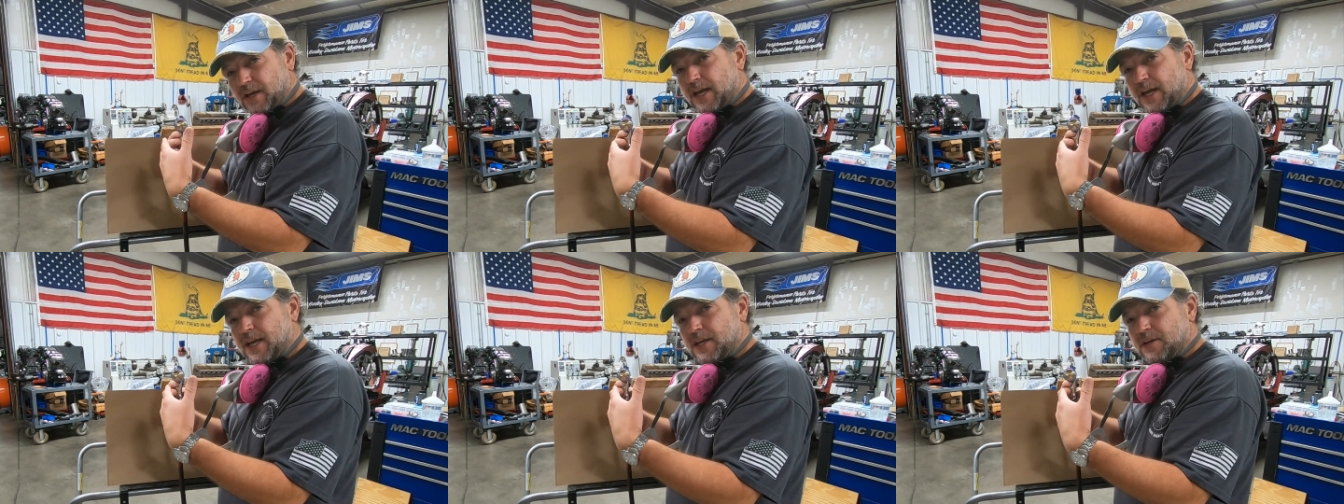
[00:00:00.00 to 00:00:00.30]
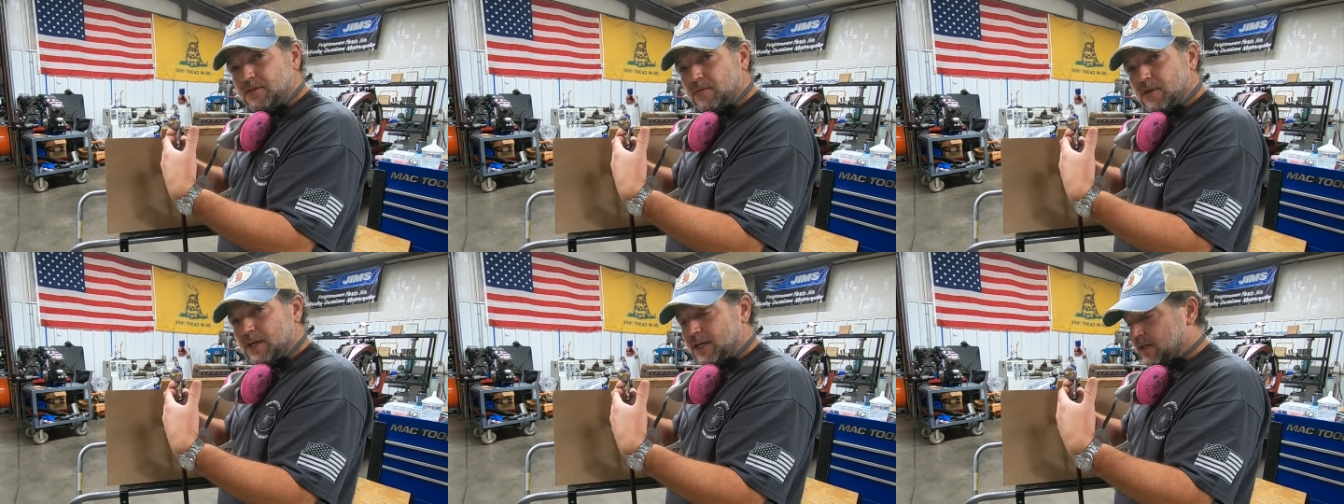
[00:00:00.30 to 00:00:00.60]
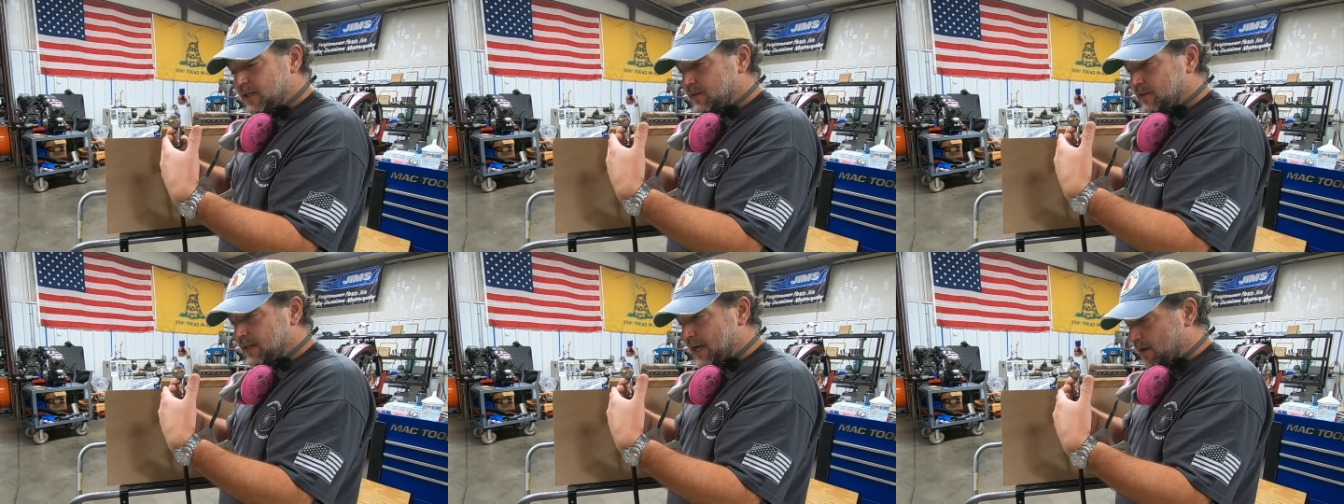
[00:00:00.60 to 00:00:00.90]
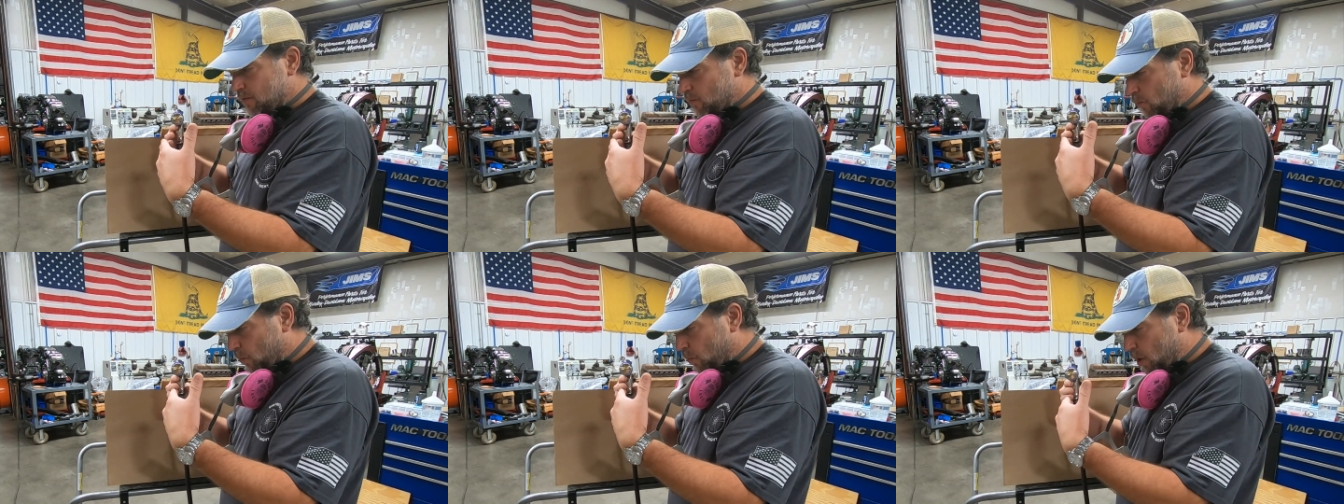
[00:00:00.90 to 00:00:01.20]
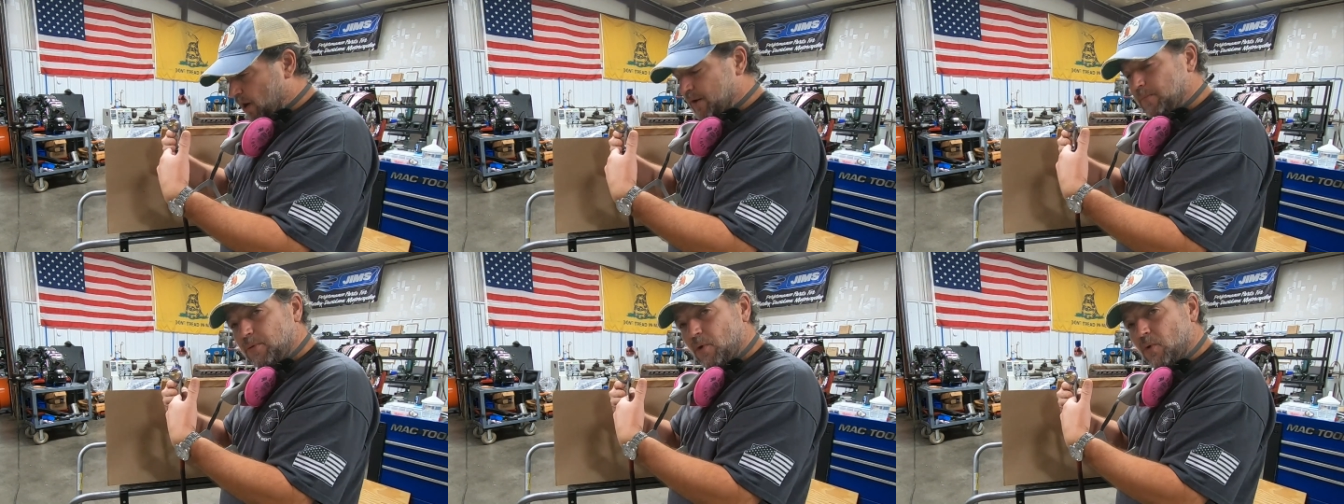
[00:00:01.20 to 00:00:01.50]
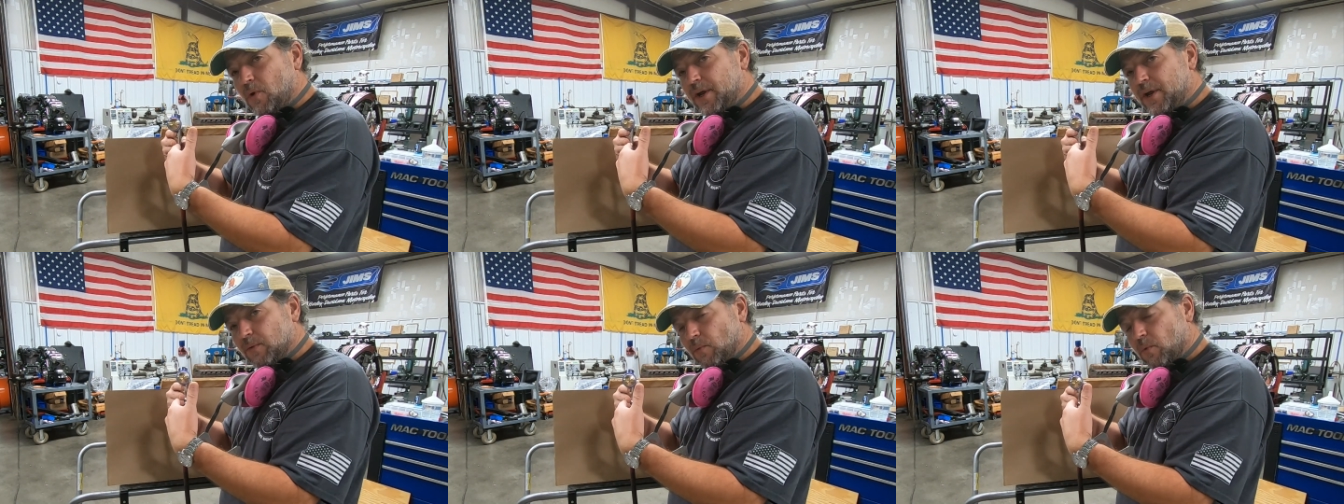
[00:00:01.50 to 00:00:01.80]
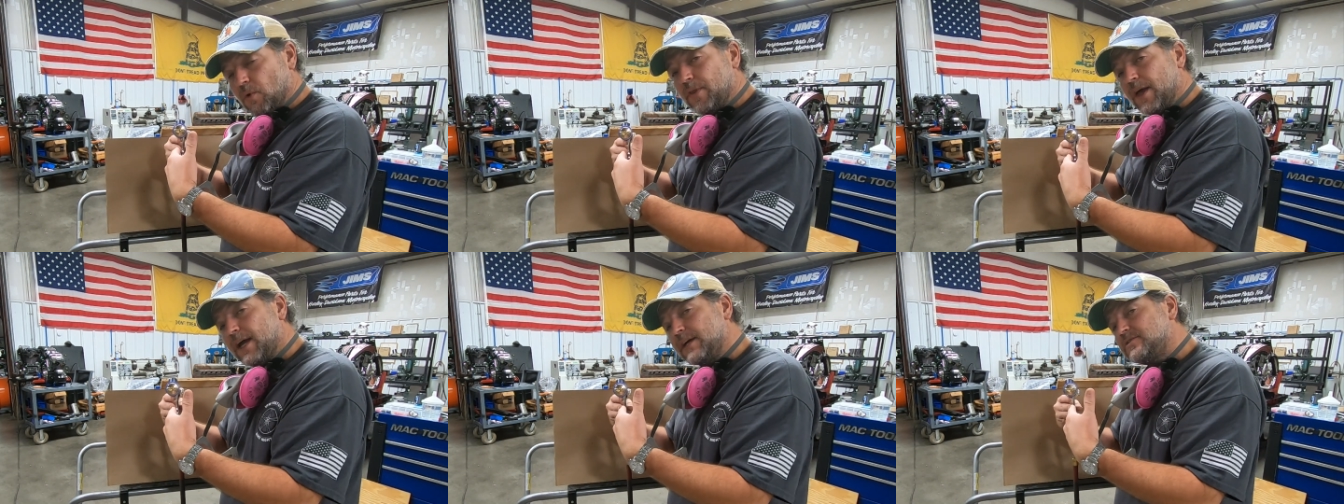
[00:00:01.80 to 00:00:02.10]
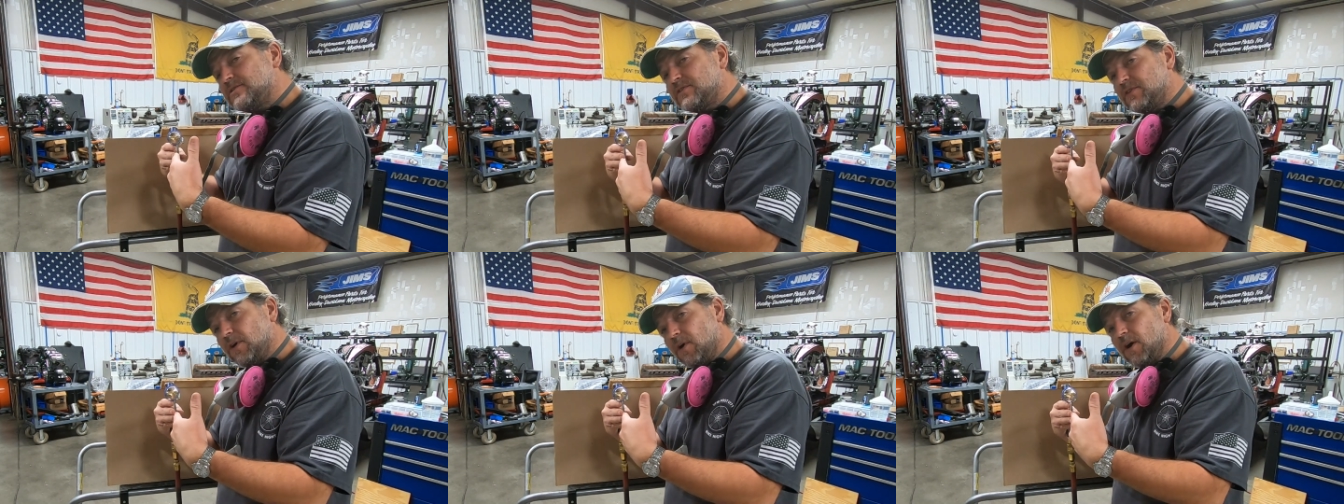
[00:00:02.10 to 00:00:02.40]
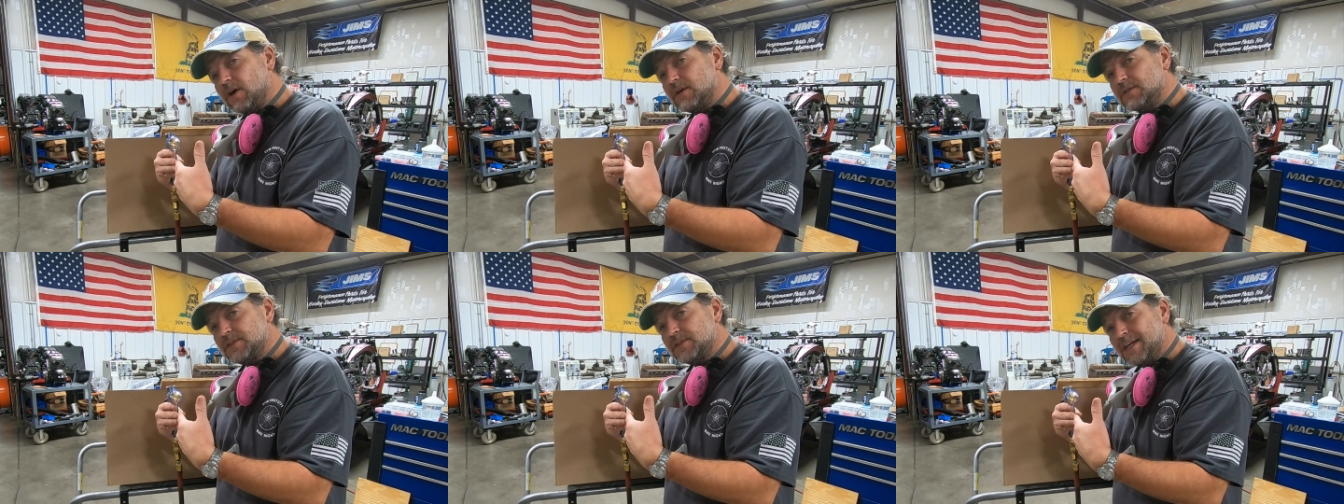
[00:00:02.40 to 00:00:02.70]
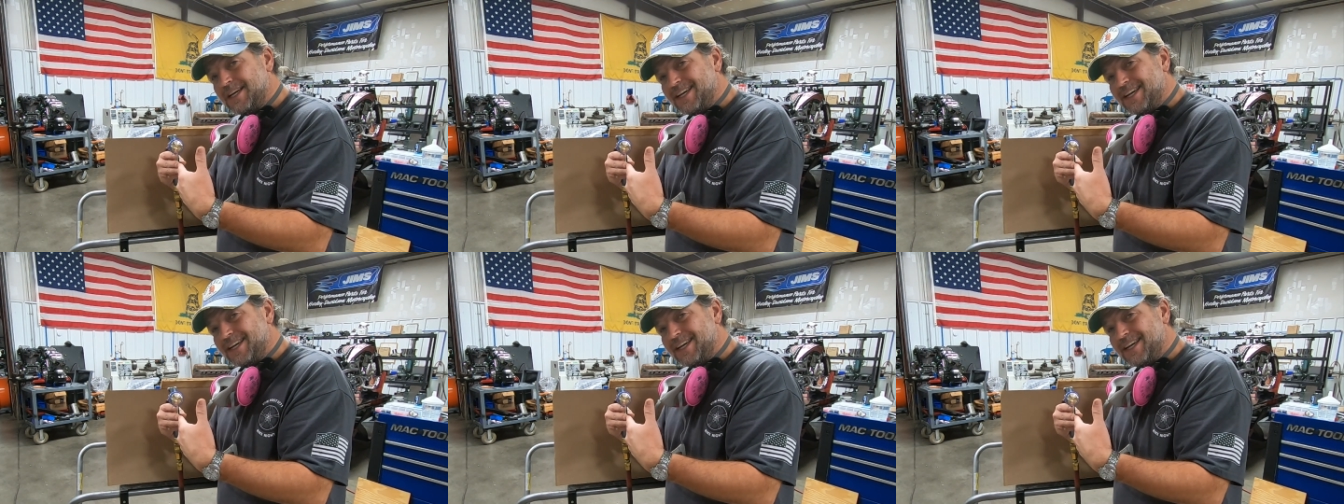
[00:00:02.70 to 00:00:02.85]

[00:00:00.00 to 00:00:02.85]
And at that one point where that starts